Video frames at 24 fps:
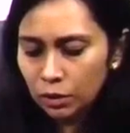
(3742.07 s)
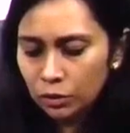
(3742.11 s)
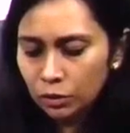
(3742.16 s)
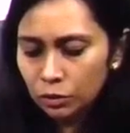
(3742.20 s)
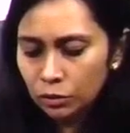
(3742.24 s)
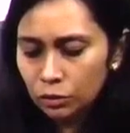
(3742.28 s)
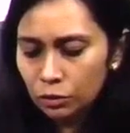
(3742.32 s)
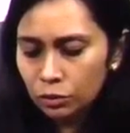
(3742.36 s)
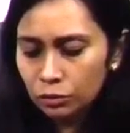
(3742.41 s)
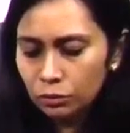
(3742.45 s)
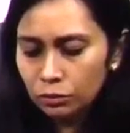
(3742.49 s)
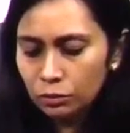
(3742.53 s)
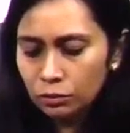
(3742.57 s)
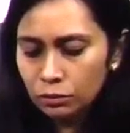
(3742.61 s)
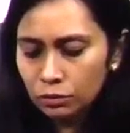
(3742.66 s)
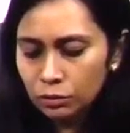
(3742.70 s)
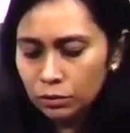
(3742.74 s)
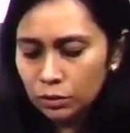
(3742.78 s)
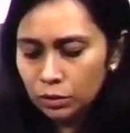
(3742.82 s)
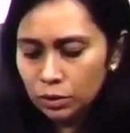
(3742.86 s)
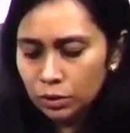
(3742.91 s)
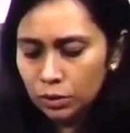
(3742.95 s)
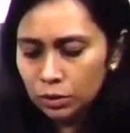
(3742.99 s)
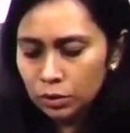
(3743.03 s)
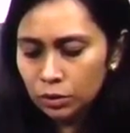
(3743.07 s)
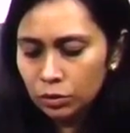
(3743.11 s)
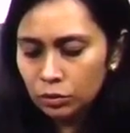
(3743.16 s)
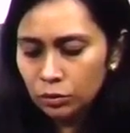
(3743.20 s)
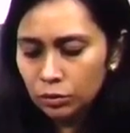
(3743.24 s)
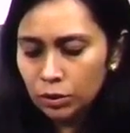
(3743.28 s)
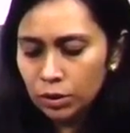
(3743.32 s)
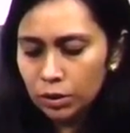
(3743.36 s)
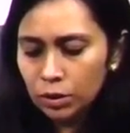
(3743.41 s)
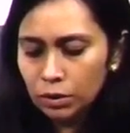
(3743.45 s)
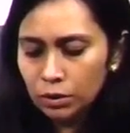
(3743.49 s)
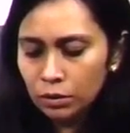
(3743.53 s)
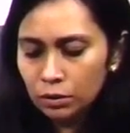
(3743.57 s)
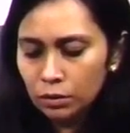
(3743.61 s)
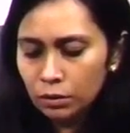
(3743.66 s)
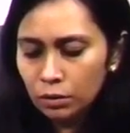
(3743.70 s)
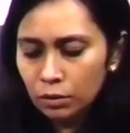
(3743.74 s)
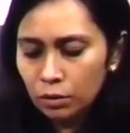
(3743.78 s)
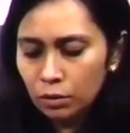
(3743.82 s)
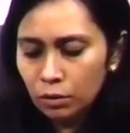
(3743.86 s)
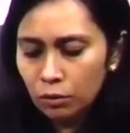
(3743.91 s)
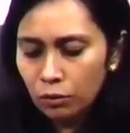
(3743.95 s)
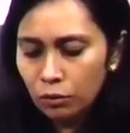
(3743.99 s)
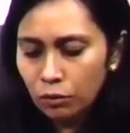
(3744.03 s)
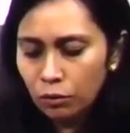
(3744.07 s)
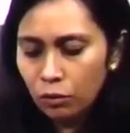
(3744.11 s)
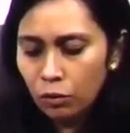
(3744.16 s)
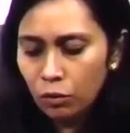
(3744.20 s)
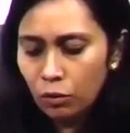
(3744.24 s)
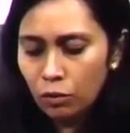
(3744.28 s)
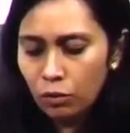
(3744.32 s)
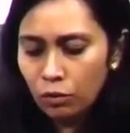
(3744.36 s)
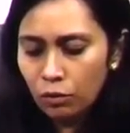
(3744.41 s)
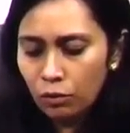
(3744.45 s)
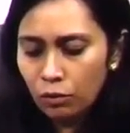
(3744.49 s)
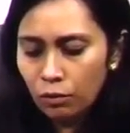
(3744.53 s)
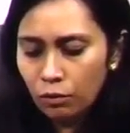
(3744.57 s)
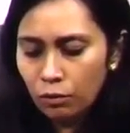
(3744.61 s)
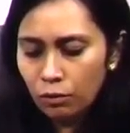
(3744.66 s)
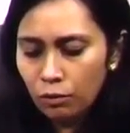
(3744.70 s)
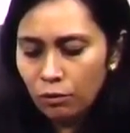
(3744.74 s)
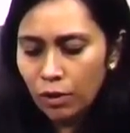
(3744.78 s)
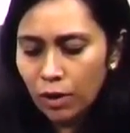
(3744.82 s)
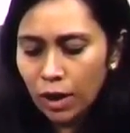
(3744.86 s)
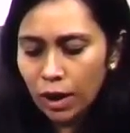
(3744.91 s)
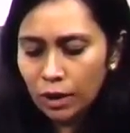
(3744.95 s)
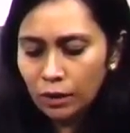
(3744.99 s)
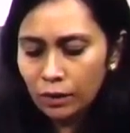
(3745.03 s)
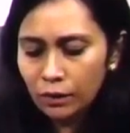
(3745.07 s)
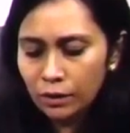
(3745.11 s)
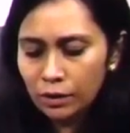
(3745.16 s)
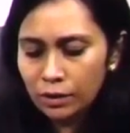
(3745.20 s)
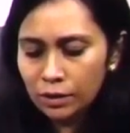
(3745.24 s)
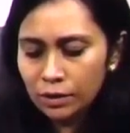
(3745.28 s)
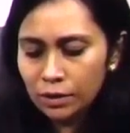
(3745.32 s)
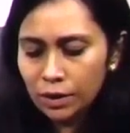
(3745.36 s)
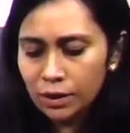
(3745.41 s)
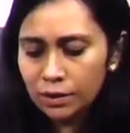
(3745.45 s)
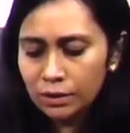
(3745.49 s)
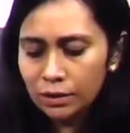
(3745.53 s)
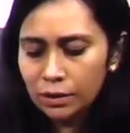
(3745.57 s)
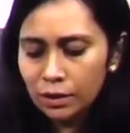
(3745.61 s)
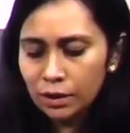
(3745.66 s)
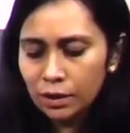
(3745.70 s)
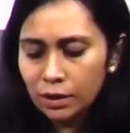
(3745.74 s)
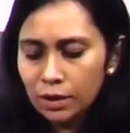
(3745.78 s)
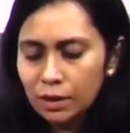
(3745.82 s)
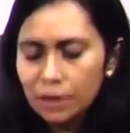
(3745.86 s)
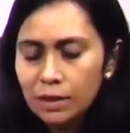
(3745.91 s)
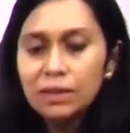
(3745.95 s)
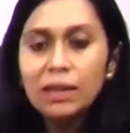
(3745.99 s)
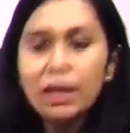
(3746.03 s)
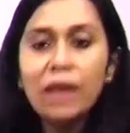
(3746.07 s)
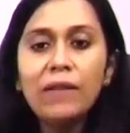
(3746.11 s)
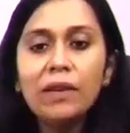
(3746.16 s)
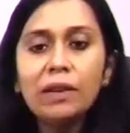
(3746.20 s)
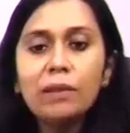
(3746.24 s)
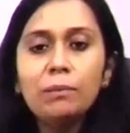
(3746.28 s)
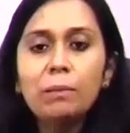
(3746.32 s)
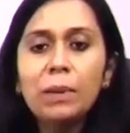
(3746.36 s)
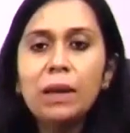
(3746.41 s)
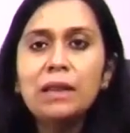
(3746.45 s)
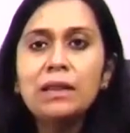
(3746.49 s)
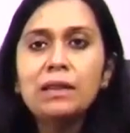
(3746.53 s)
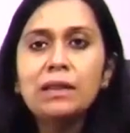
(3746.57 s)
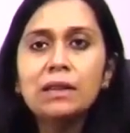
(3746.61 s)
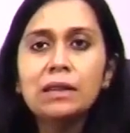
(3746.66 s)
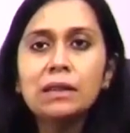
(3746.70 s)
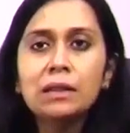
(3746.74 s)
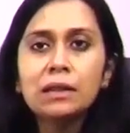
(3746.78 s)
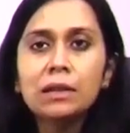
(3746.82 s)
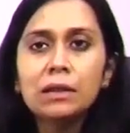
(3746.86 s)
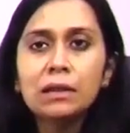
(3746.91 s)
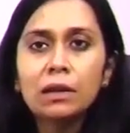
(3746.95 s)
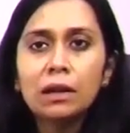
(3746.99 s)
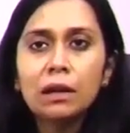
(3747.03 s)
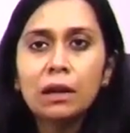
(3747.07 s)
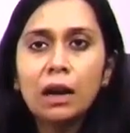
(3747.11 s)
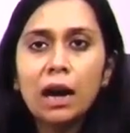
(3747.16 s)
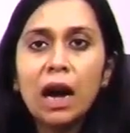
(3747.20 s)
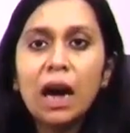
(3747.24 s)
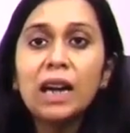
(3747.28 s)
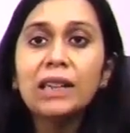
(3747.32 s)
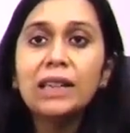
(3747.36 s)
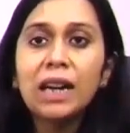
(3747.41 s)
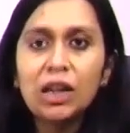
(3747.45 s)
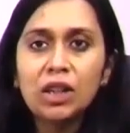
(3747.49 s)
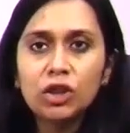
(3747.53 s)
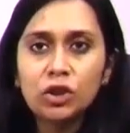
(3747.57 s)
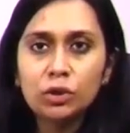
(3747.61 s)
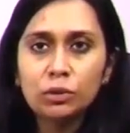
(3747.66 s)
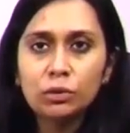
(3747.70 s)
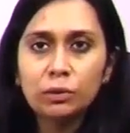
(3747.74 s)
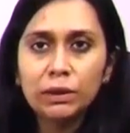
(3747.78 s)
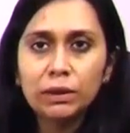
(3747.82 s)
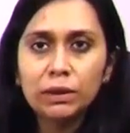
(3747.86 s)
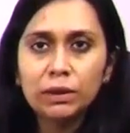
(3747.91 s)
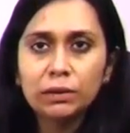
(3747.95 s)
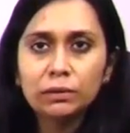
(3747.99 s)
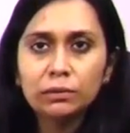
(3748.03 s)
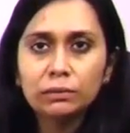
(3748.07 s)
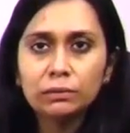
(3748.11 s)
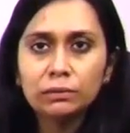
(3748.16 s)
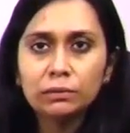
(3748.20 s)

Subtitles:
2, 3, 4, 5, 6, 7 pins attached to it.